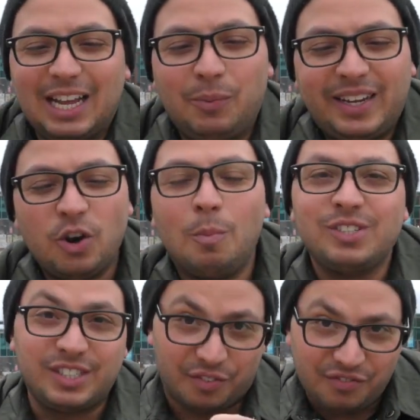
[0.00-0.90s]
we can
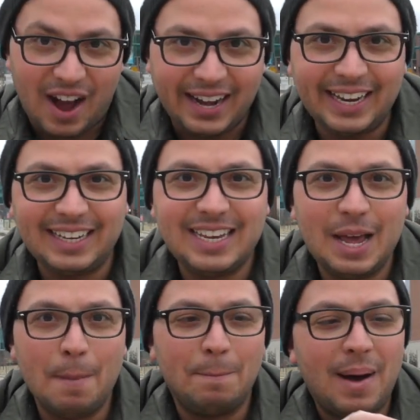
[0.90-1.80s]
almost define it
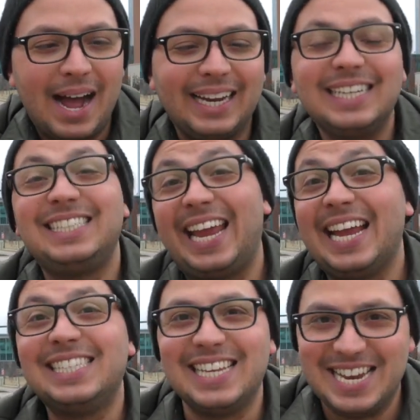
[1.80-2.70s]
by its
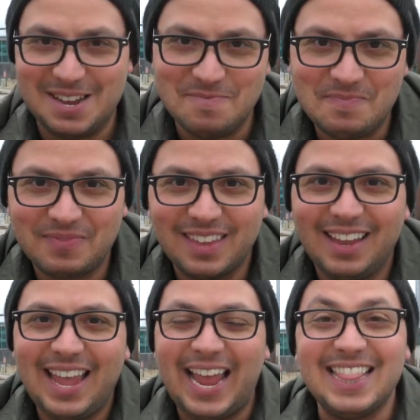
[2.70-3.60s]
antonym.
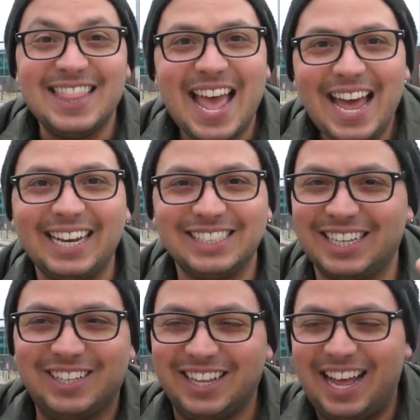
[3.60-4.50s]
And that is,
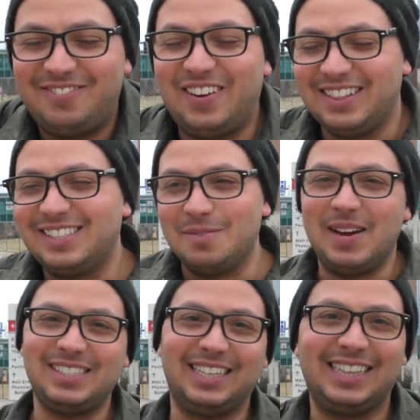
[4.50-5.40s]
I find this
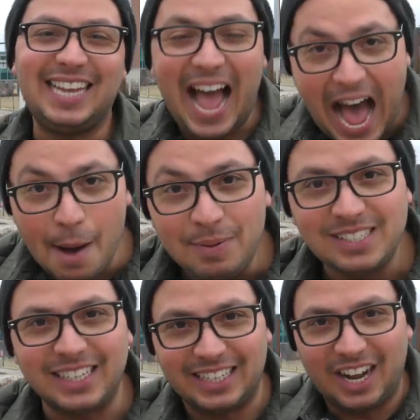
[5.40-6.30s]
amazing, the
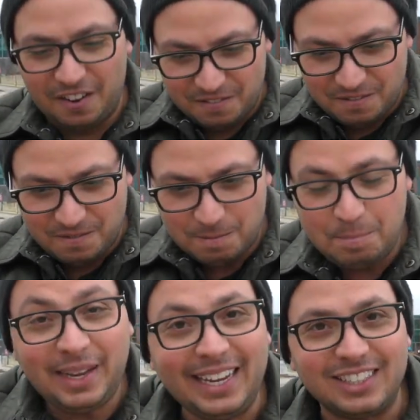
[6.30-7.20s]
opposite of
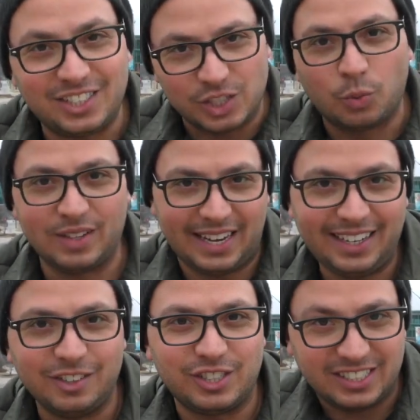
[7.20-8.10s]
peace, this word that
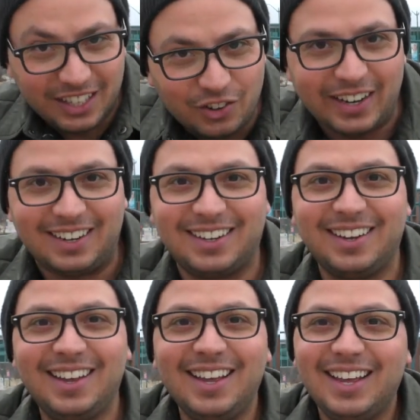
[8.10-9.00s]
he uses in Greek,
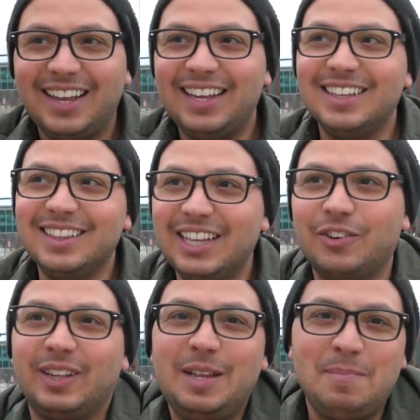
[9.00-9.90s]

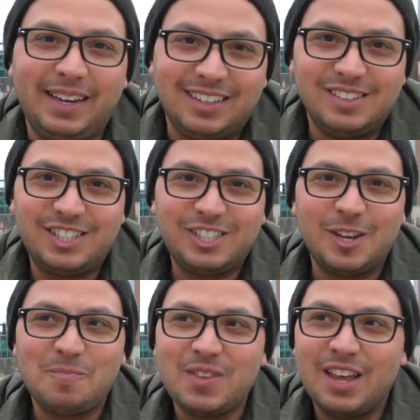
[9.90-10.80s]
literally
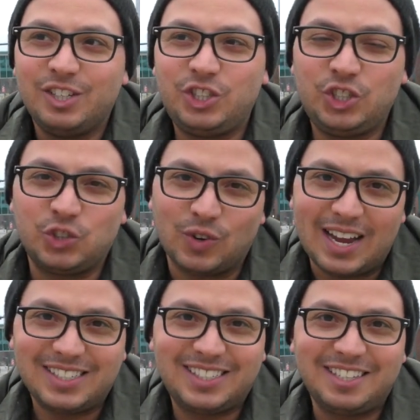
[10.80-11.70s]
means
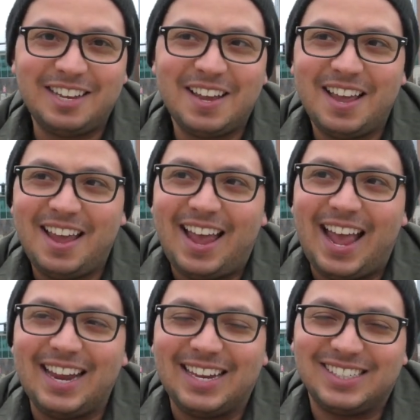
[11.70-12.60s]
stress
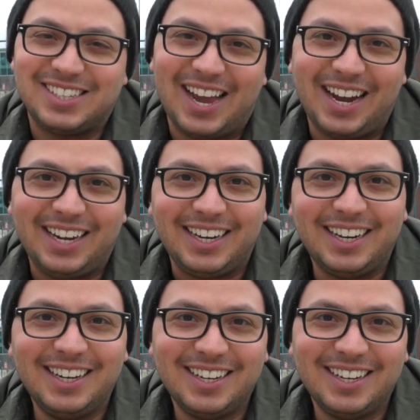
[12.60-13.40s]
and anxiety.